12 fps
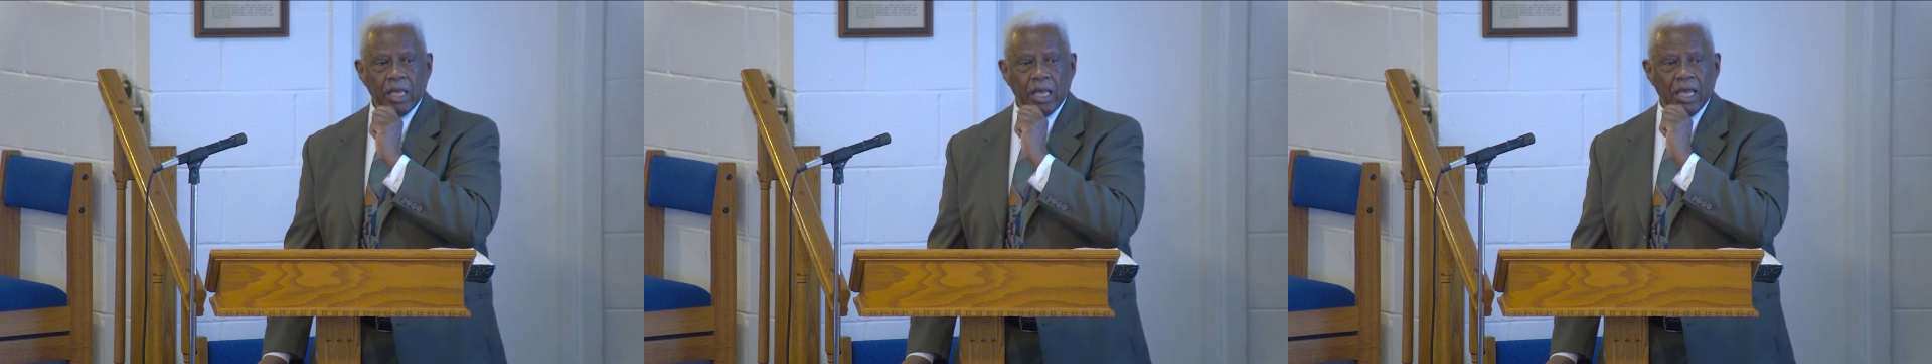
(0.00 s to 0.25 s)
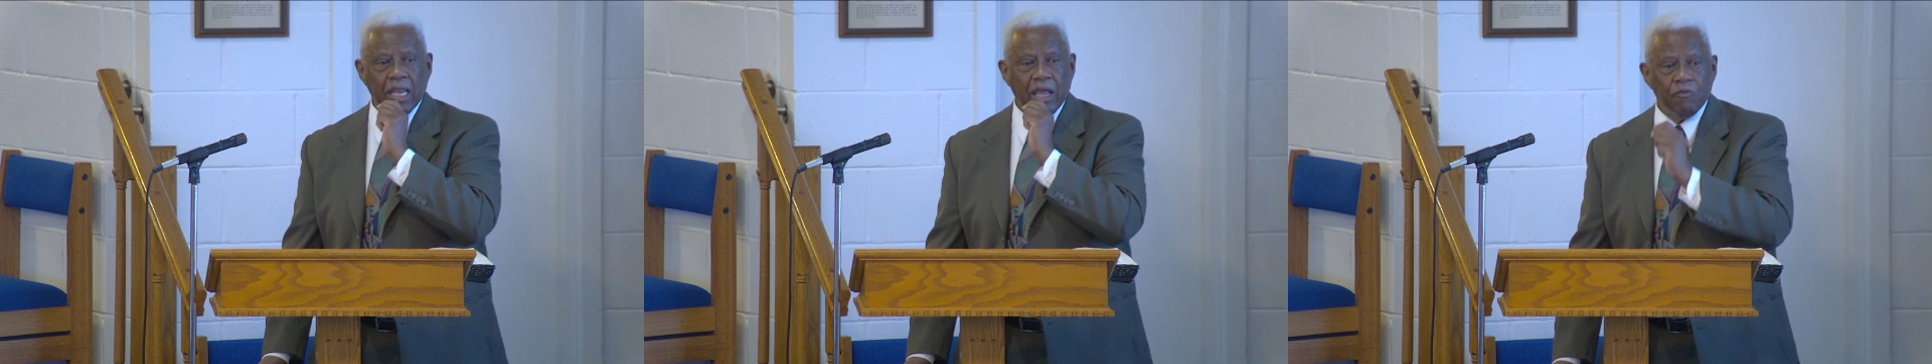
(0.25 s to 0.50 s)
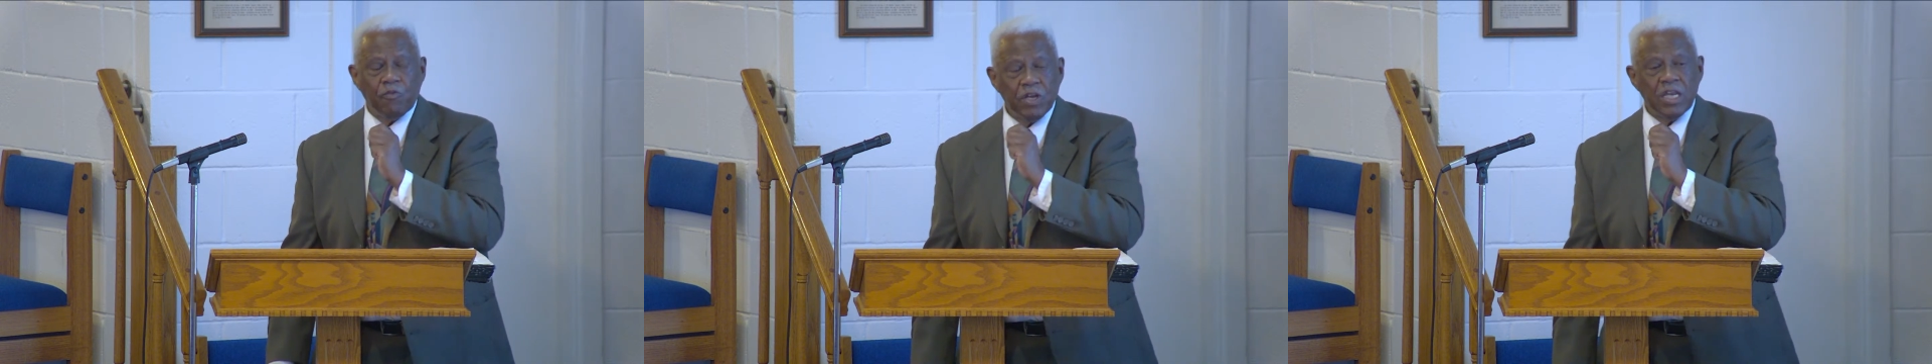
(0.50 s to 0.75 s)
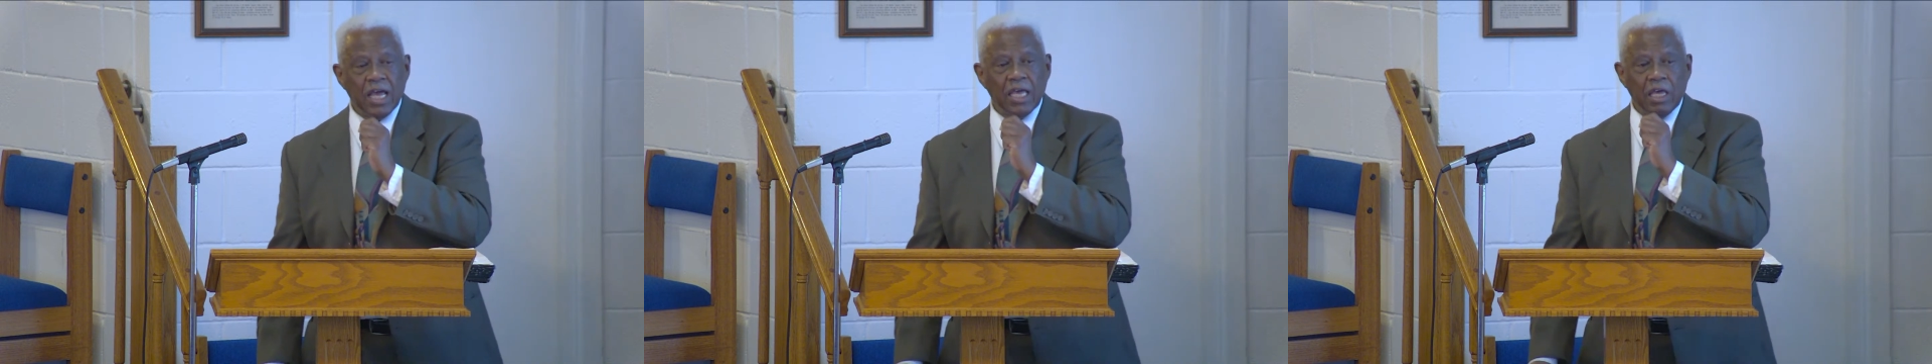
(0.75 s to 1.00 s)
And every
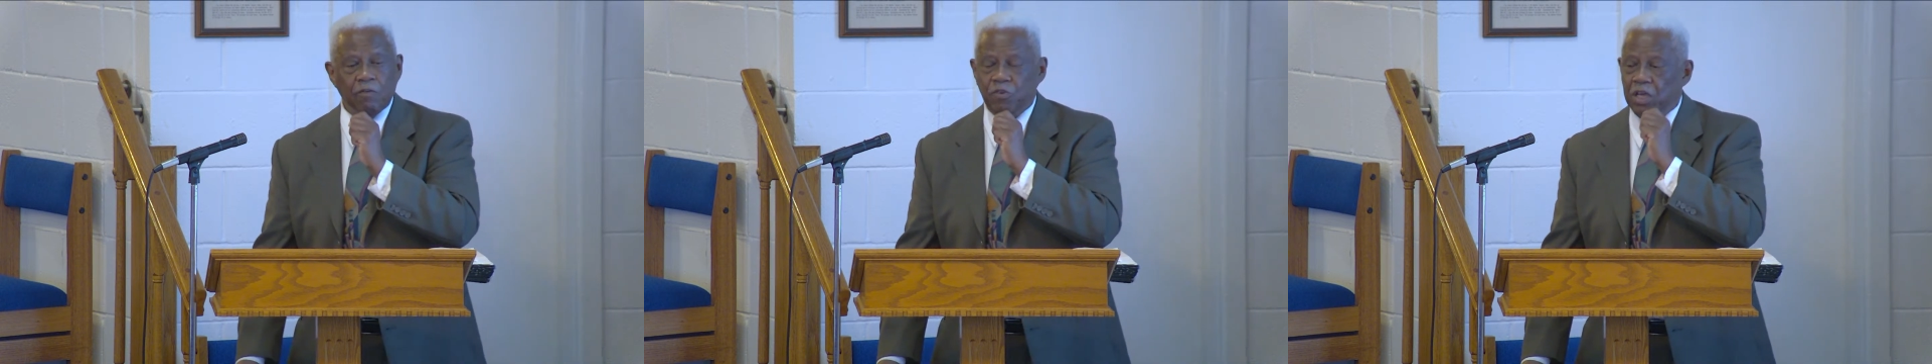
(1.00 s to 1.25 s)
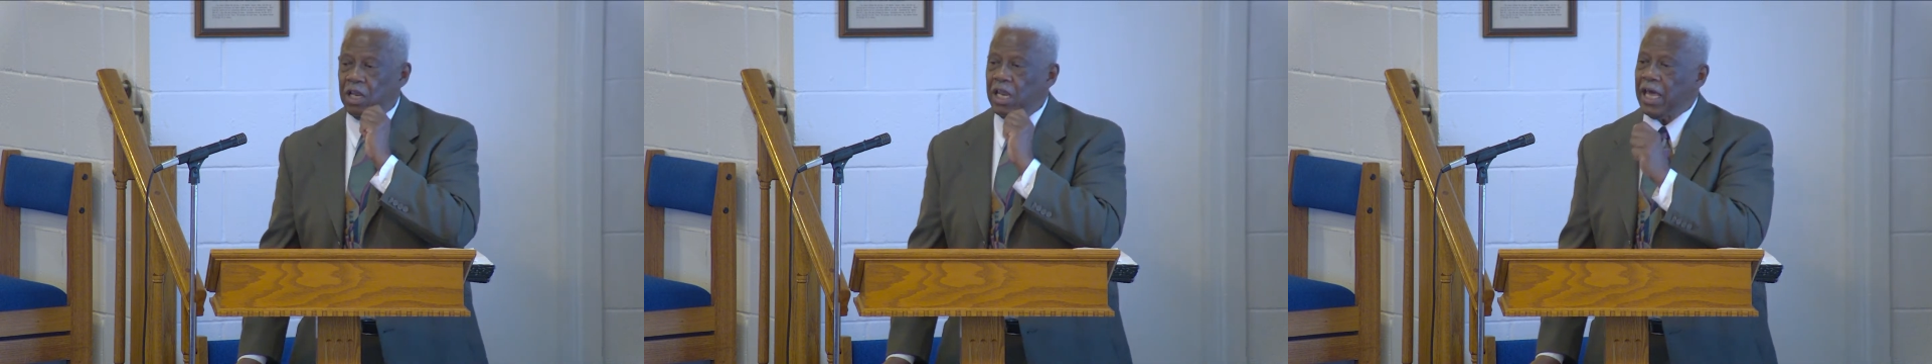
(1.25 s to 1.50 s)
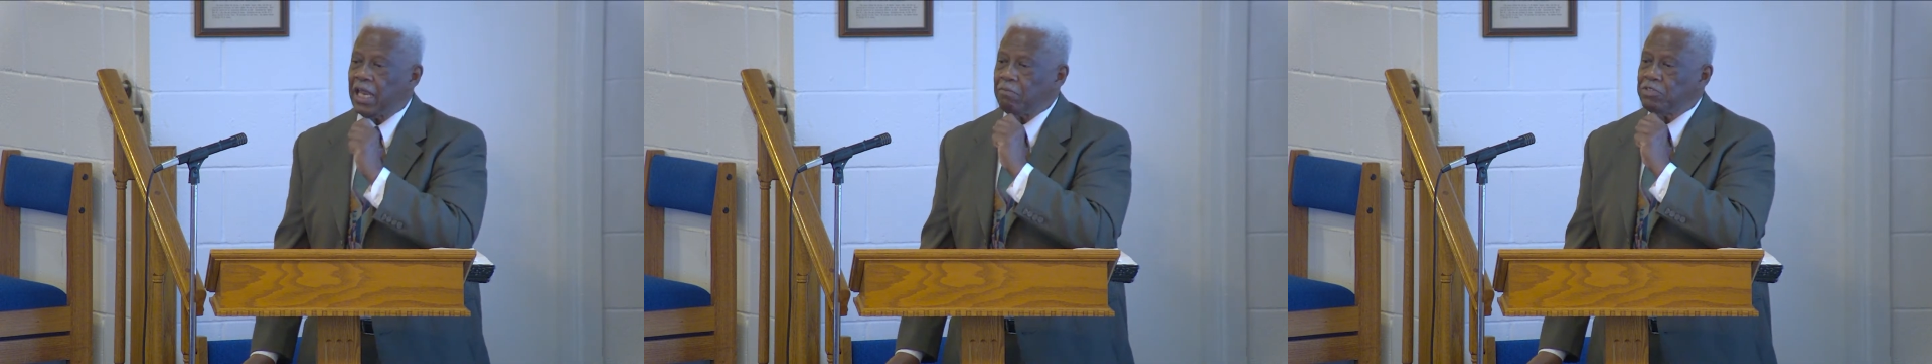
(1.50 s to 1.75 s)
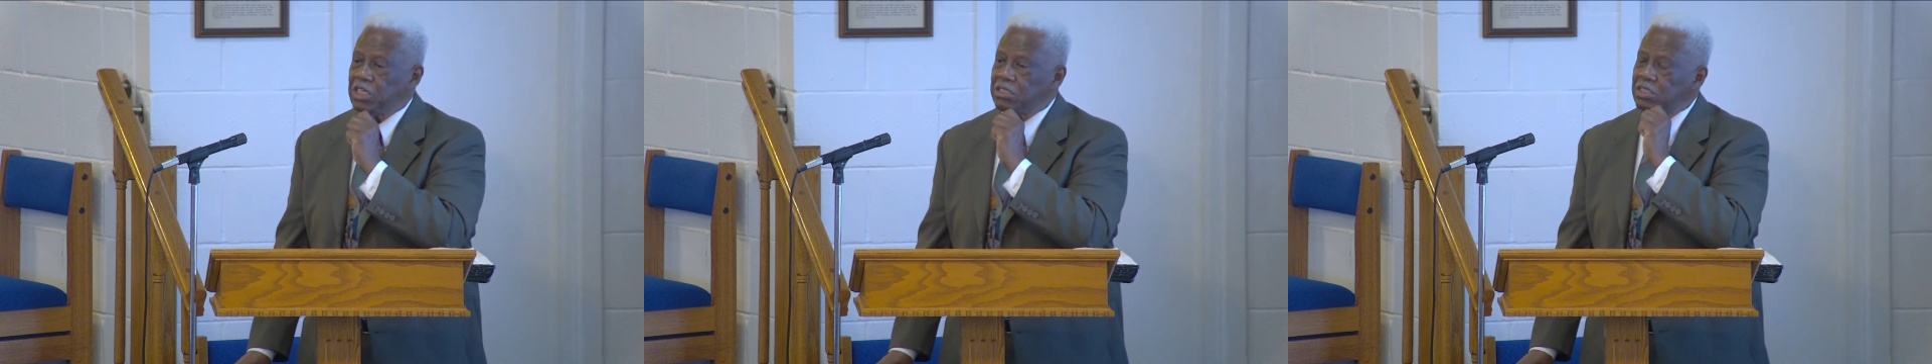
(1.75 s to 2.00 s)
day, if you let him,
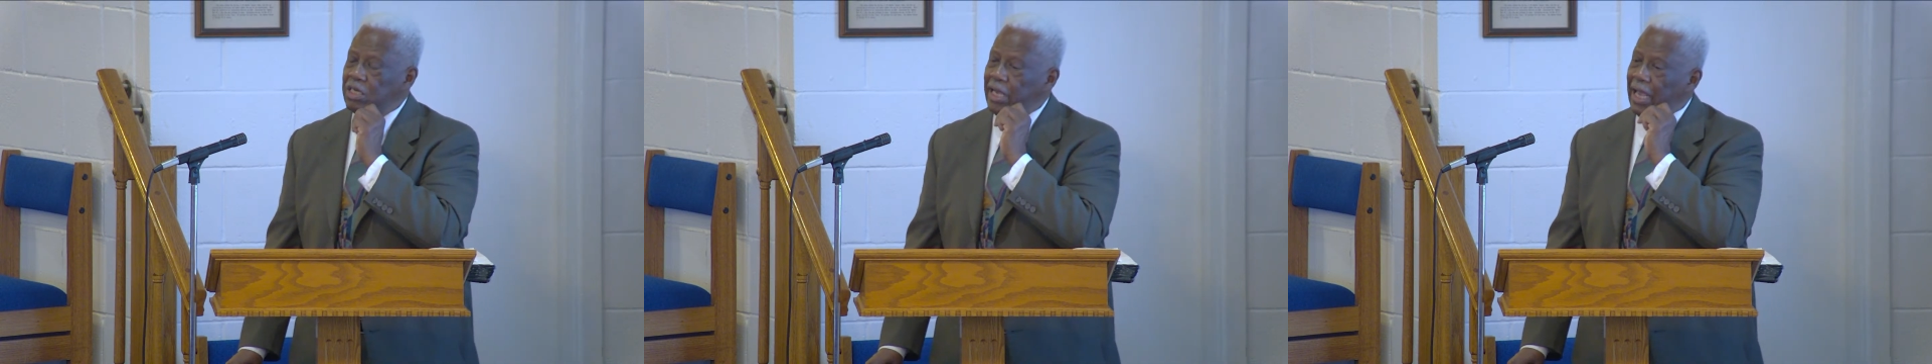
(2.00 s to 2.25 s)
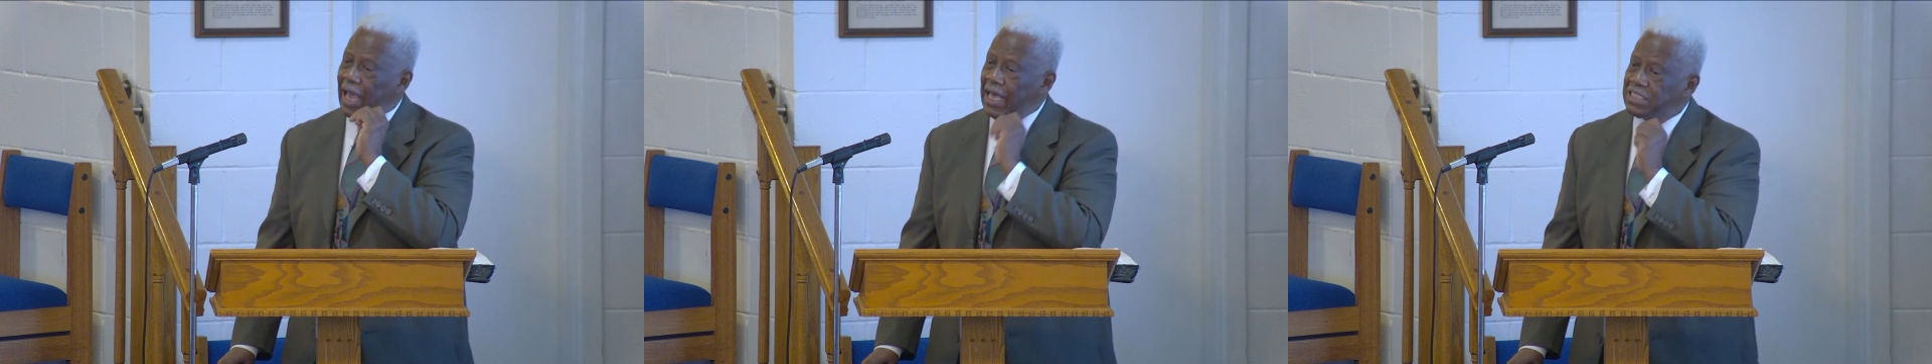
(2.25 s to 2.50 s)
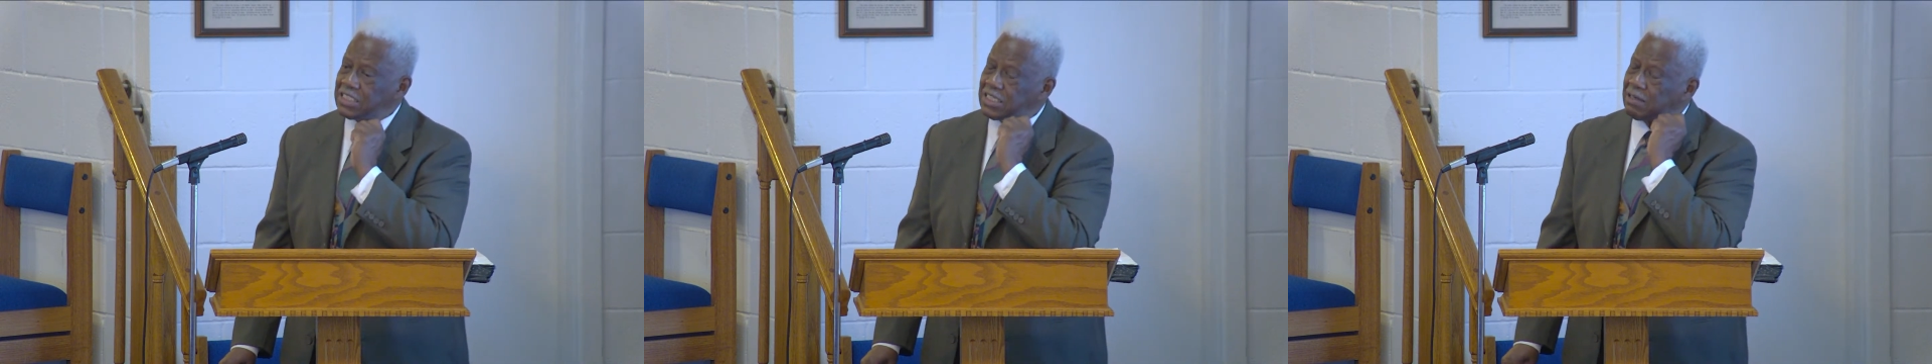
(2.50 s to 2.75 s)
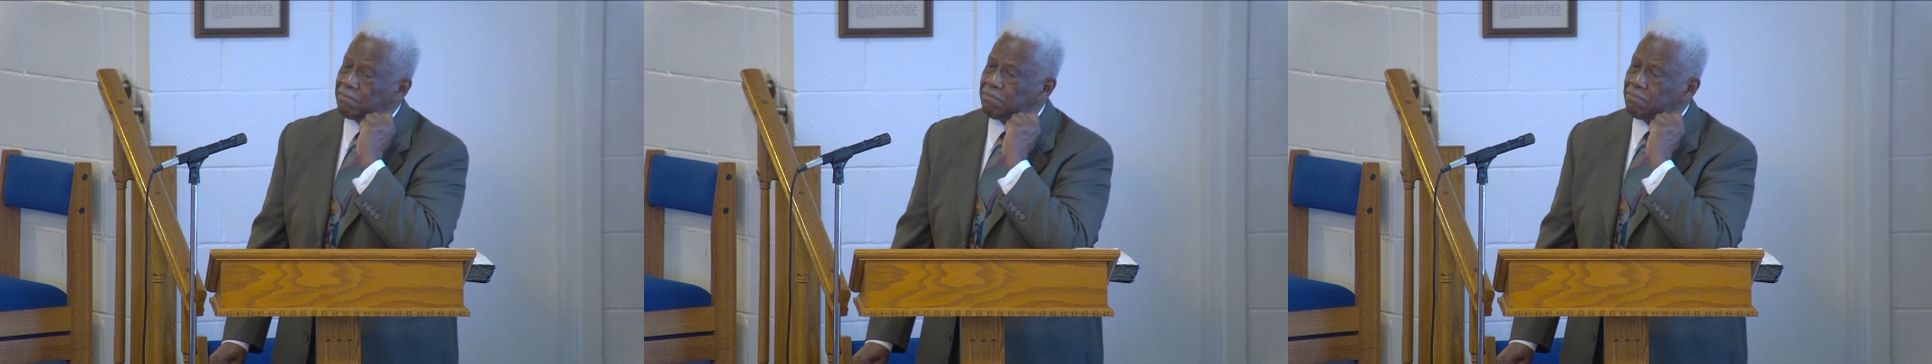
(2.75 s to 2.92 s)
just ask him.